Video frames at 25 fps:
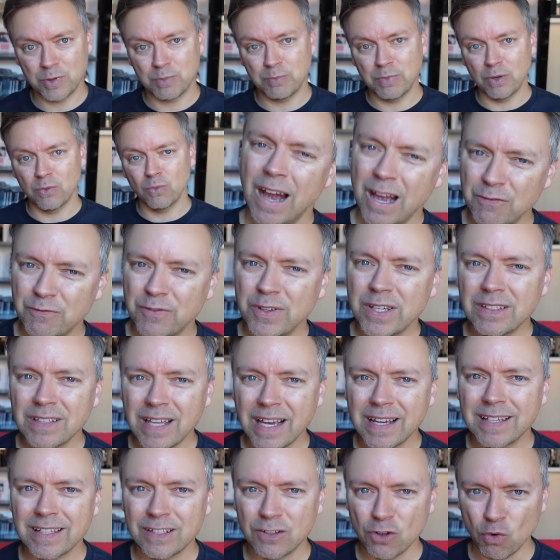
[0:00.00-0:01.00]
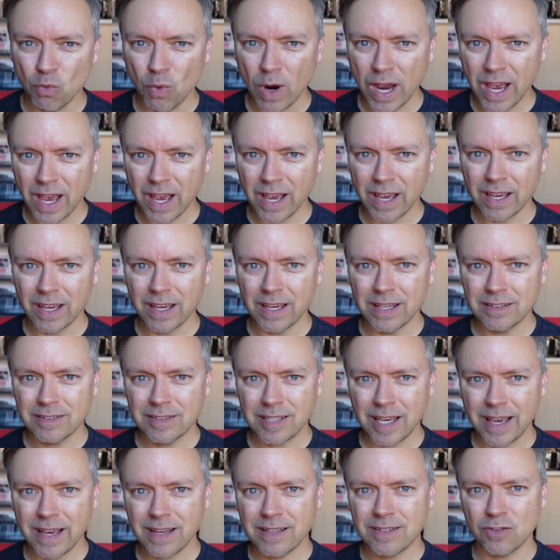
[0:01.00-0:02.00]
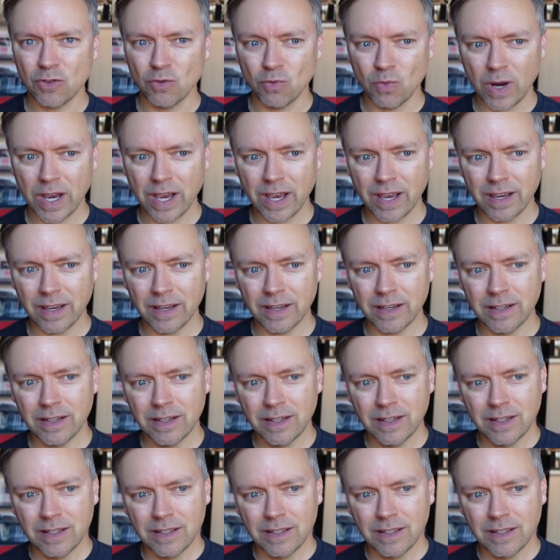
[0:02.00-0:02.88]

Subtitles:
But I feel like in a way it takes away